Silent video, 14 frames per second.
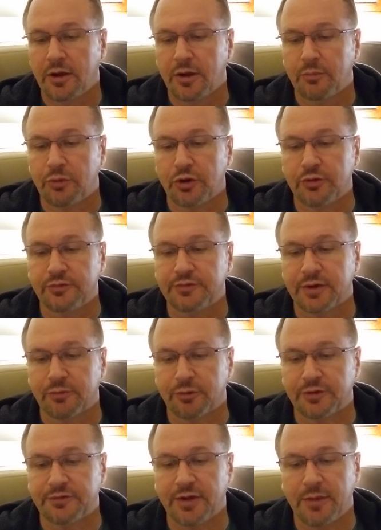producing
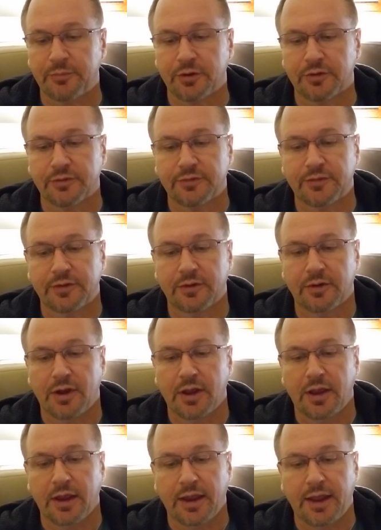receptors,
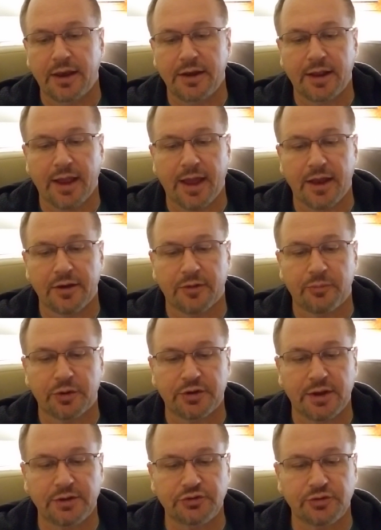hinting at a
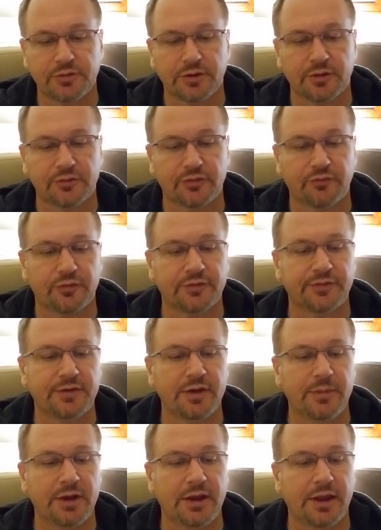potential use for
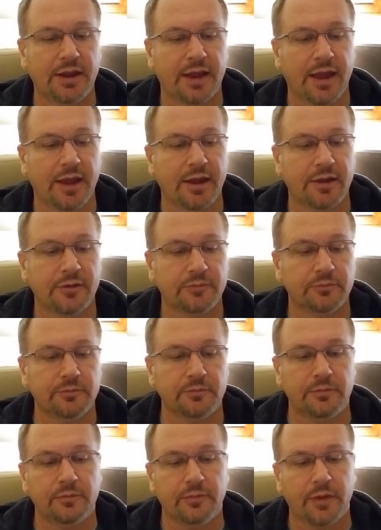CBDA
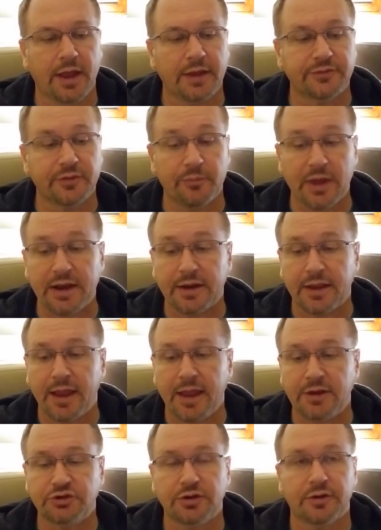as a
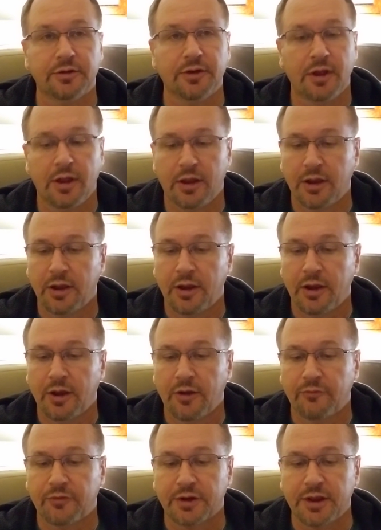medication
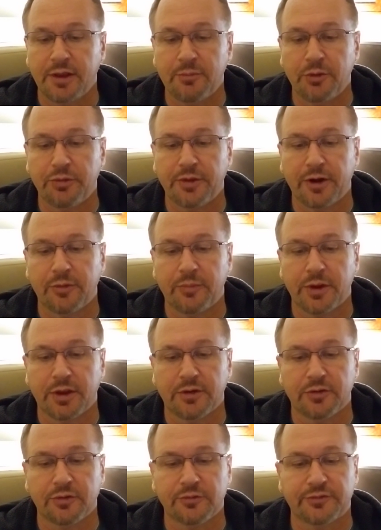for
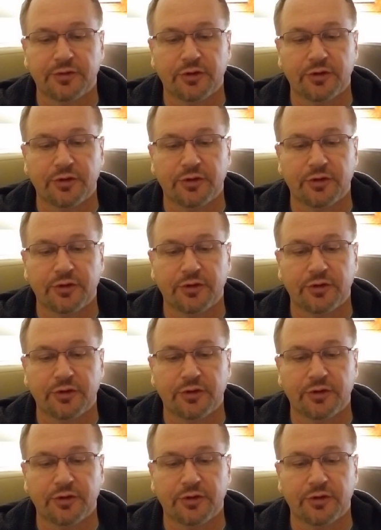chemotherapy-induced